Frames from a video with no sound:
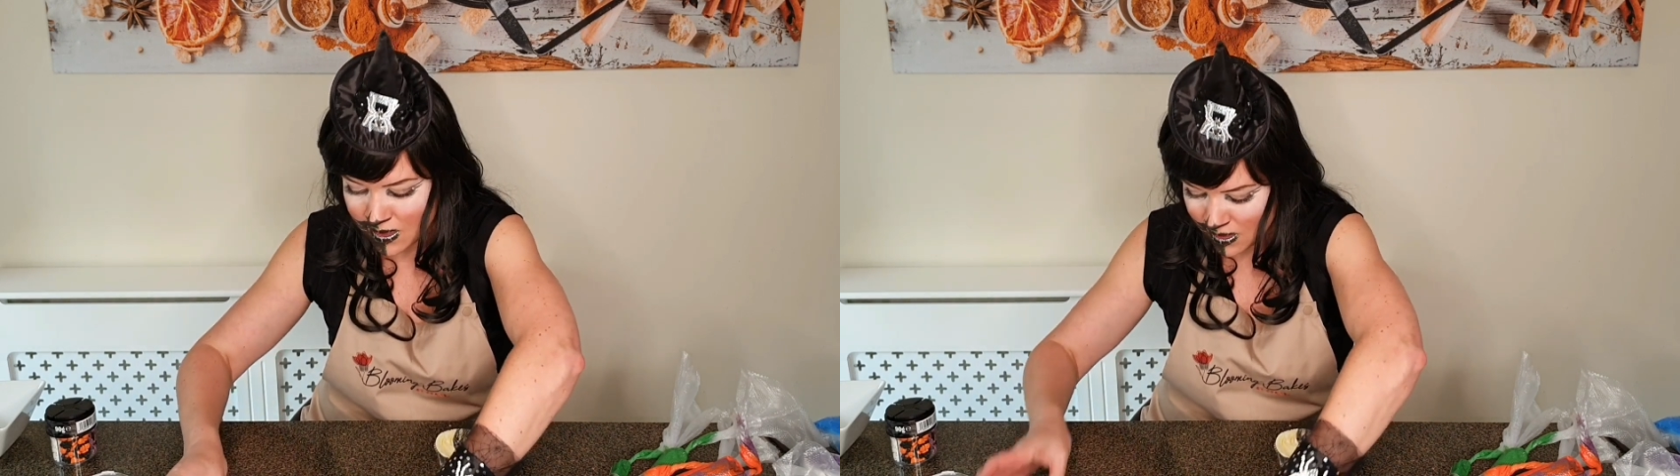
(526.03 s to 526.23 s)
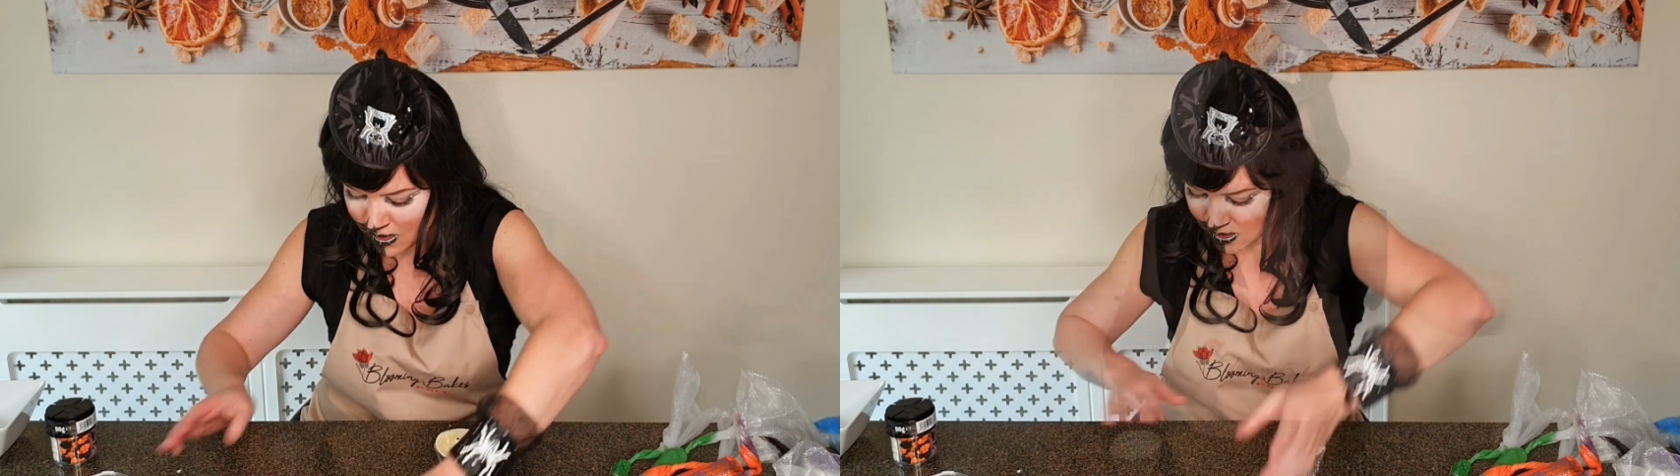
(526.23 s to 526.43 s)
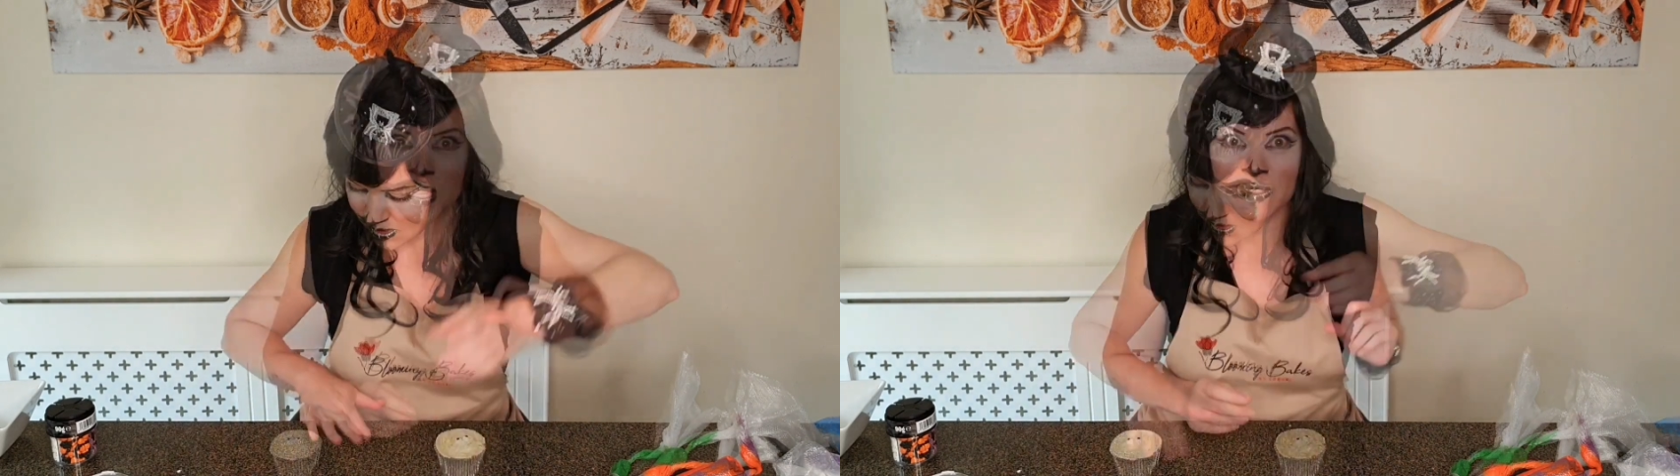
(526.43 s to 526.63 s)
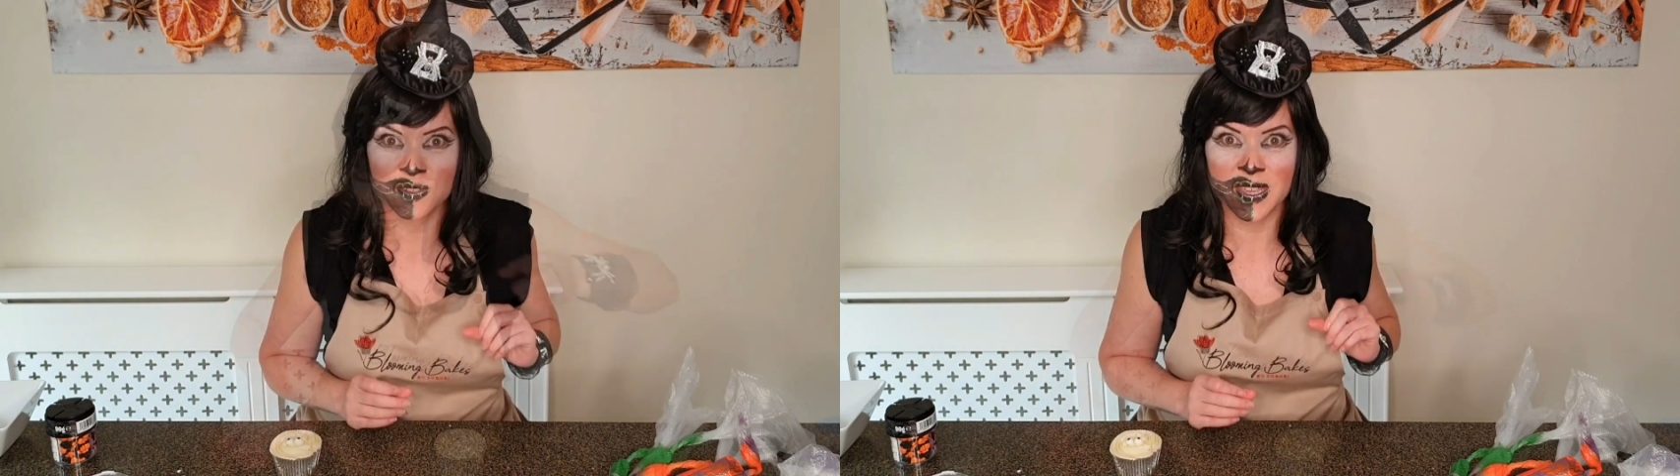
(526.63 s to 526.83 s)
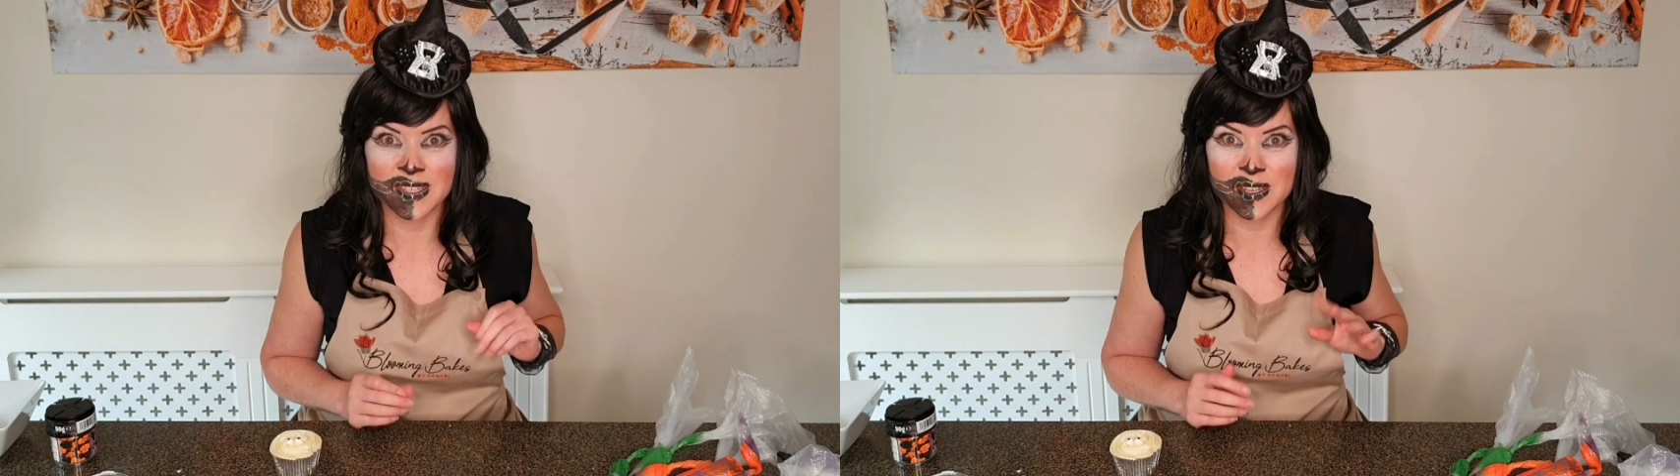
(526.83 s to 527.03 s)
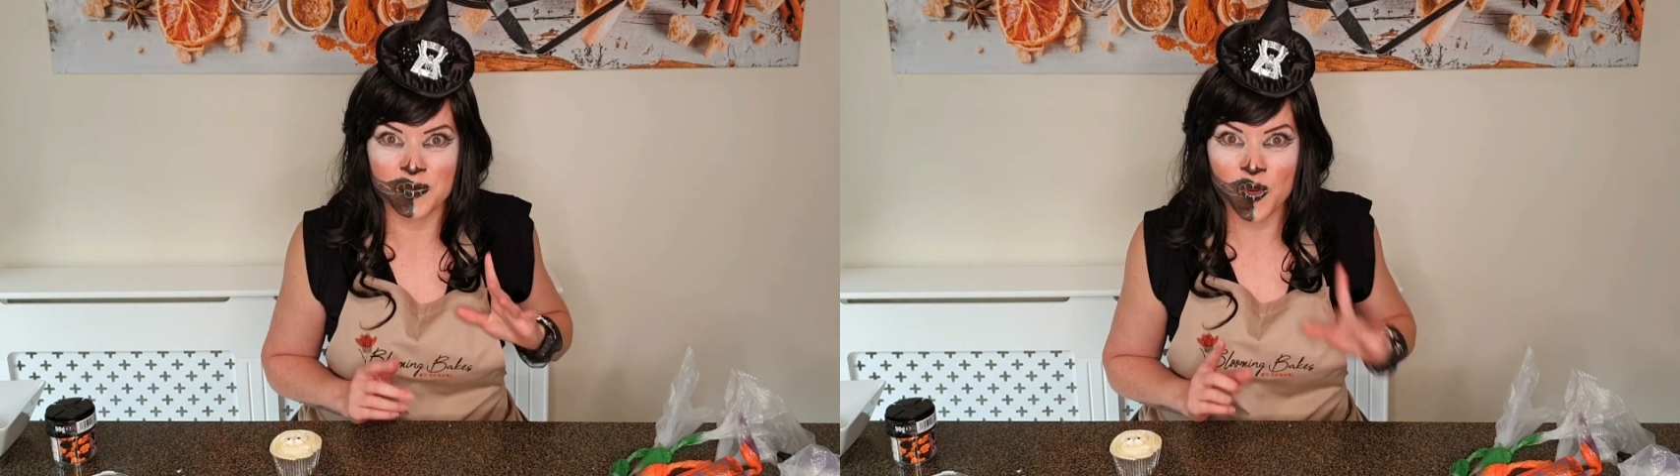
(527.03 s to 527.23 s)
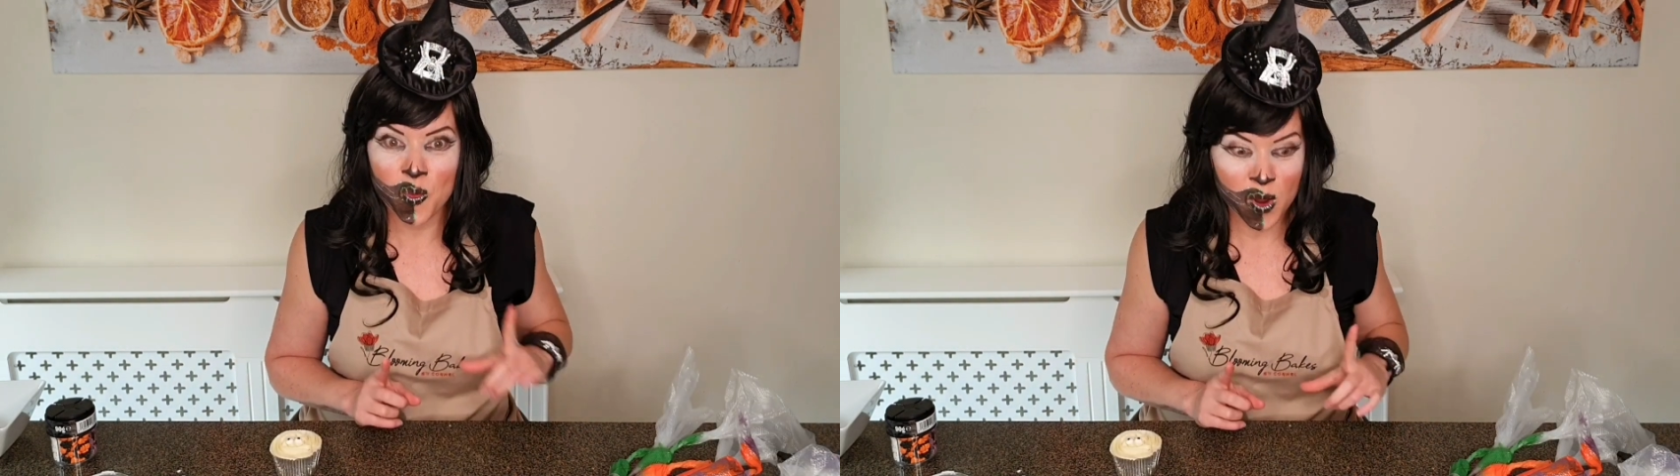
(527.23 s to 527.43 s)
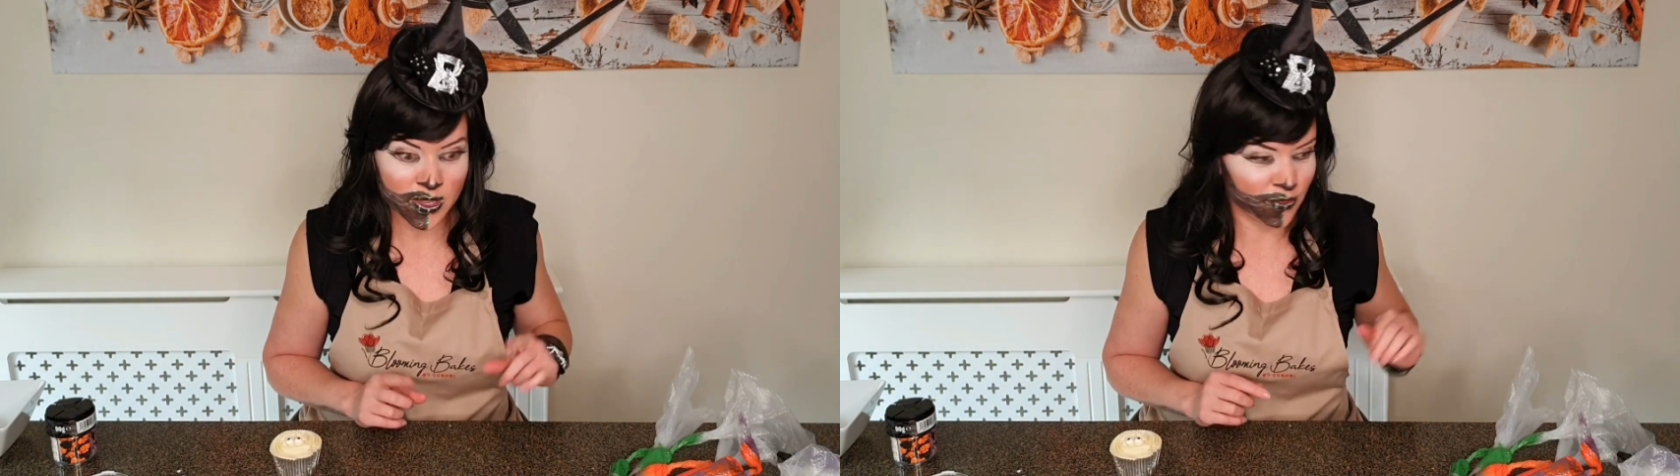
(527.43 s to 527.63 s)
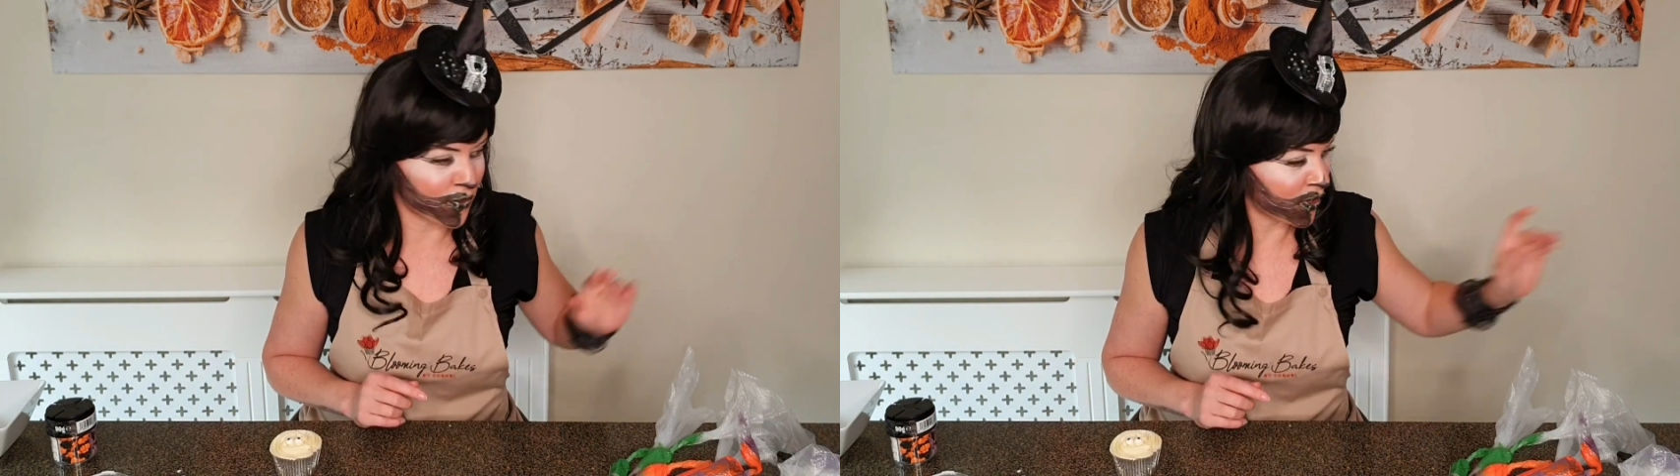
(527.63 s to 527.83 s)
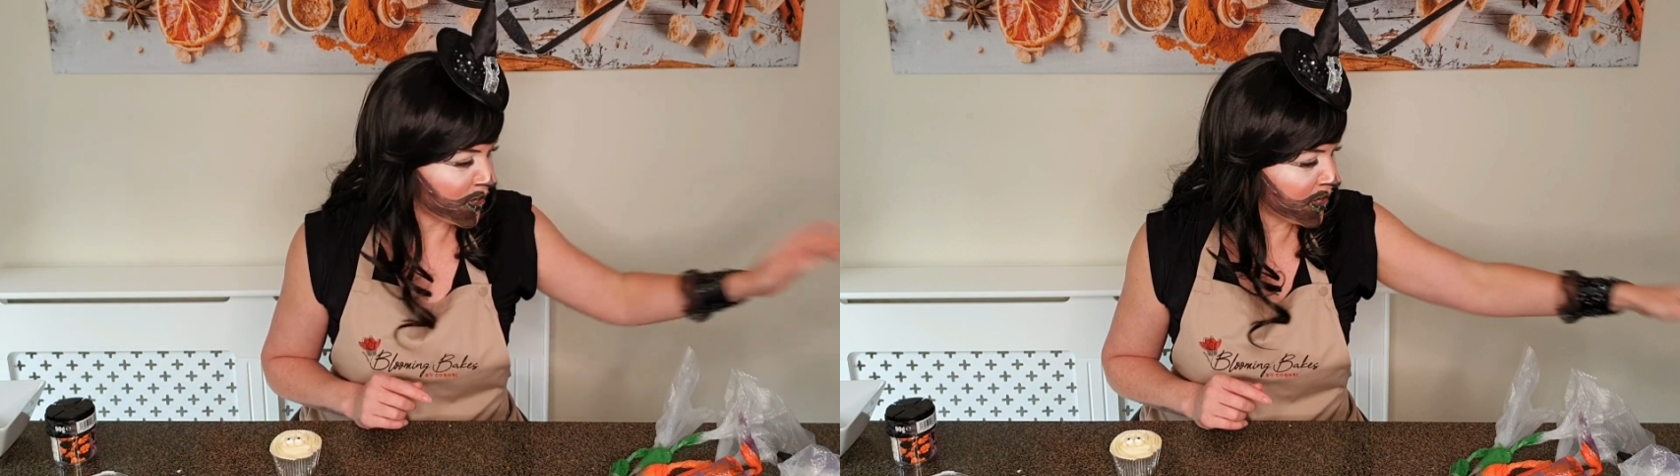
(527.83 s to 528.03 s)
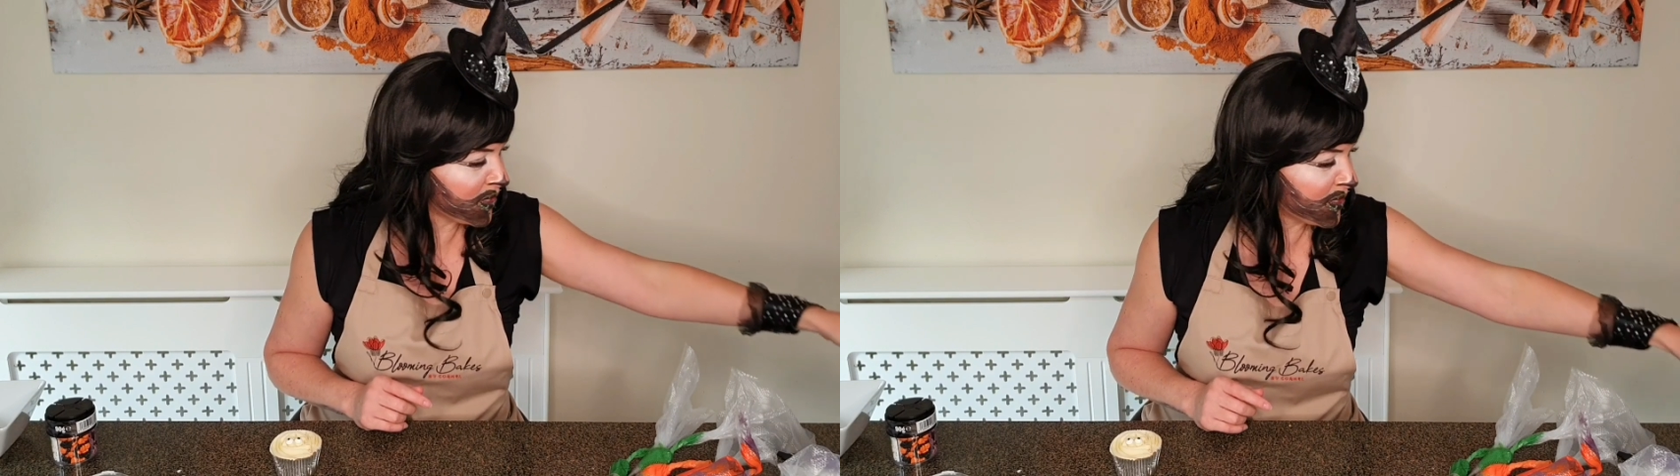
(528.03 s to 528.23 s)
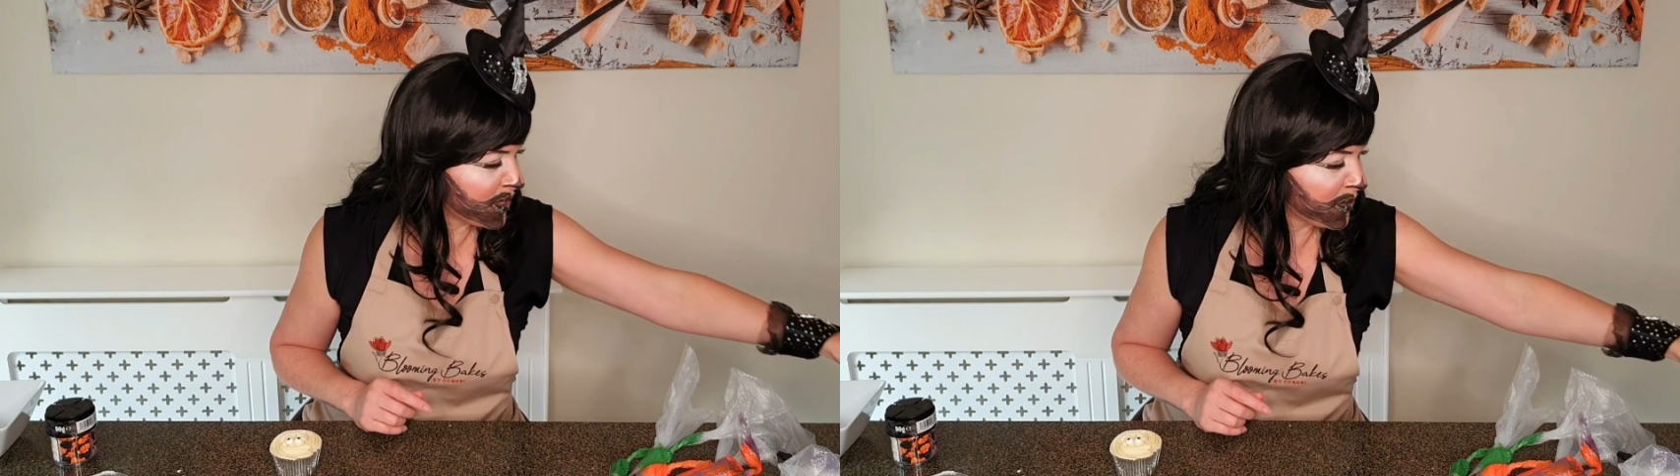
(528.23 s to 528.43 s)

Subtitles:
And we're going to get some white fondant.